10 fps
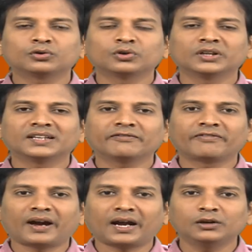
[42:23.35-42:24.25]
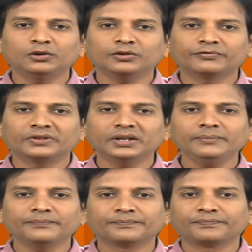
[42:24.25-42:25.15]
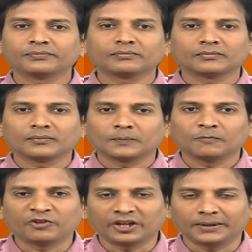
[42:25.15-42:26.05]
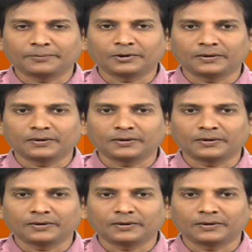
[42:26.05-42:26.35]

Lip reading: only the value of the variable,